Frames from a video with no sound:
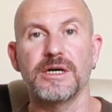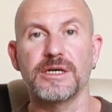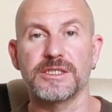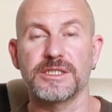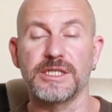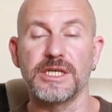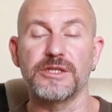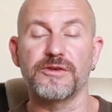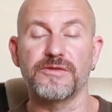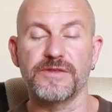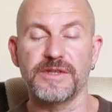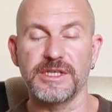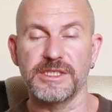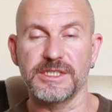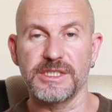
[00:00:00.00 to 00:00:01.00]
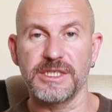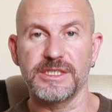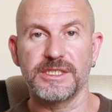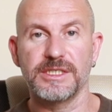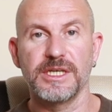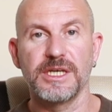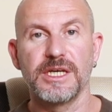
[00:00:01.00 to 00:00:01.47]
state of things
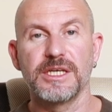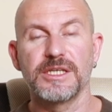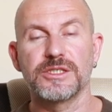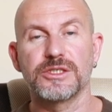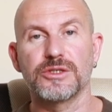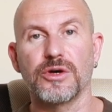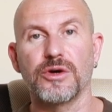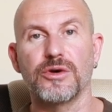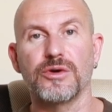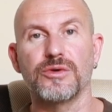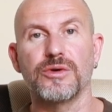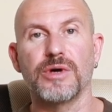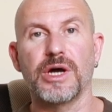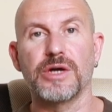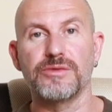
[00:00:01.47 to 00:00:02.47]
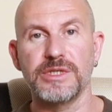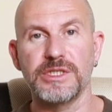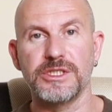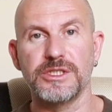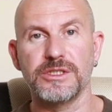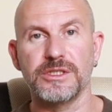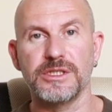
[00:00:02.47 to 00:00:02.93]
is. So
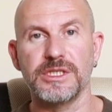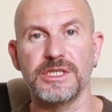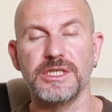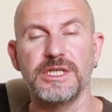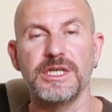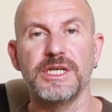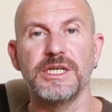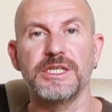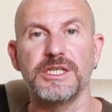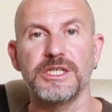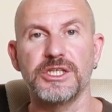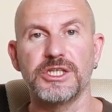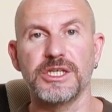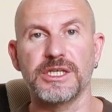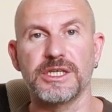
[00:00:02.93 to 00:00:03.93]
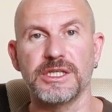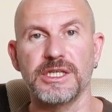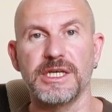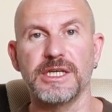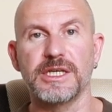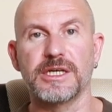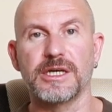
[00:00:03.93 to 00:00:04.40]
originally, Yixing
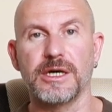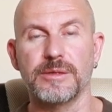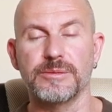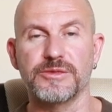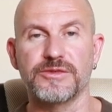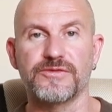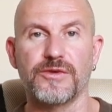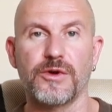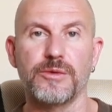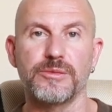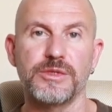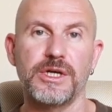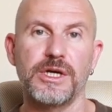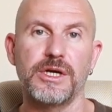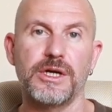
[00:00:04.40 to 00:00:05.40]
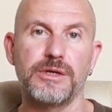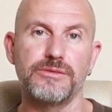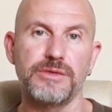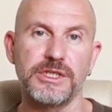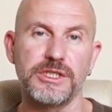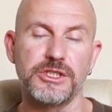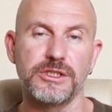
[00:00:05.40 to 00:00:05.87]
clay comes from the
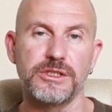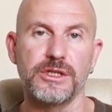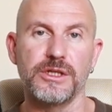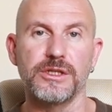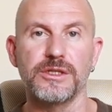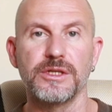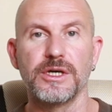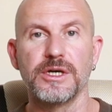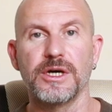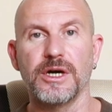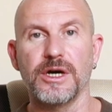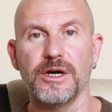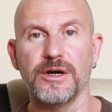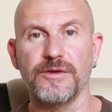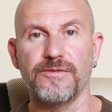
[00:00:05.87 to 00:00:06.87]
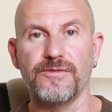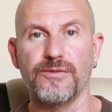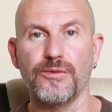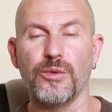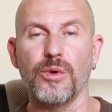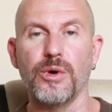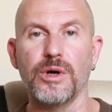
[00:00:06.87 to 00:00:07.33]
original
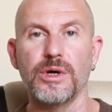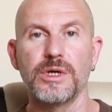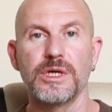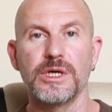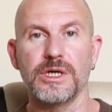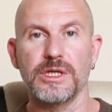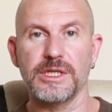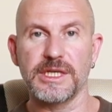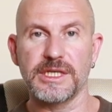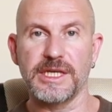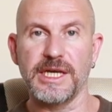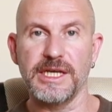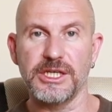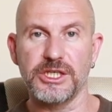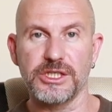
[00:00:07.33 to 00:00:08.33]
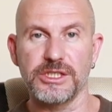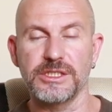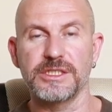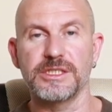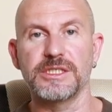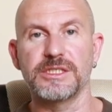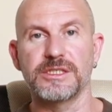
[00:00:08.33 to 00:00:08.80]
four
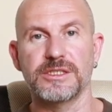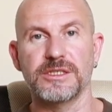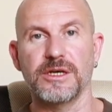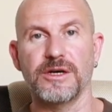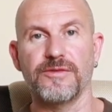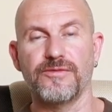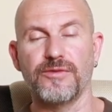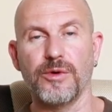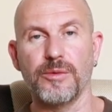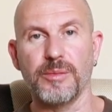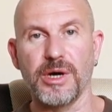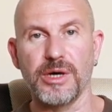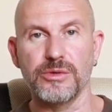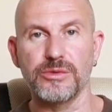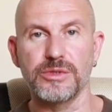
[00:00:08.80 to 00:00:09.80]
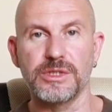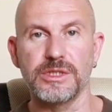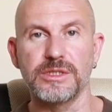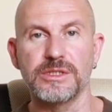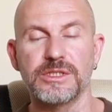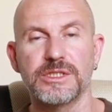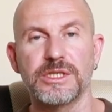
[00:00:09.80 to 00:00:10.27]
locations. It's four
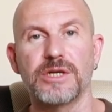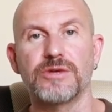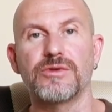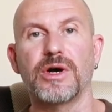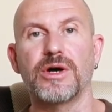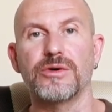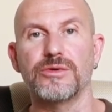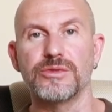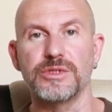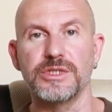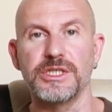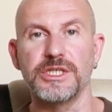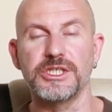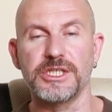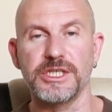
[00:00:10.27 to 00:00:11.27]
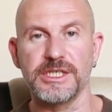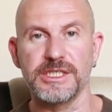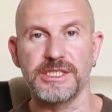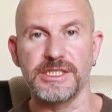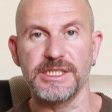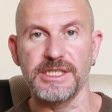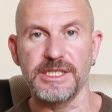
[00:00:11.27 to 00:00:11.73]
mountains around Yixing
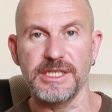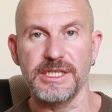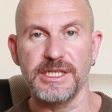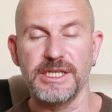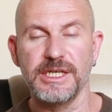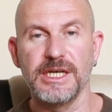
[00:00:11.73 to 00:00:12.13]
city,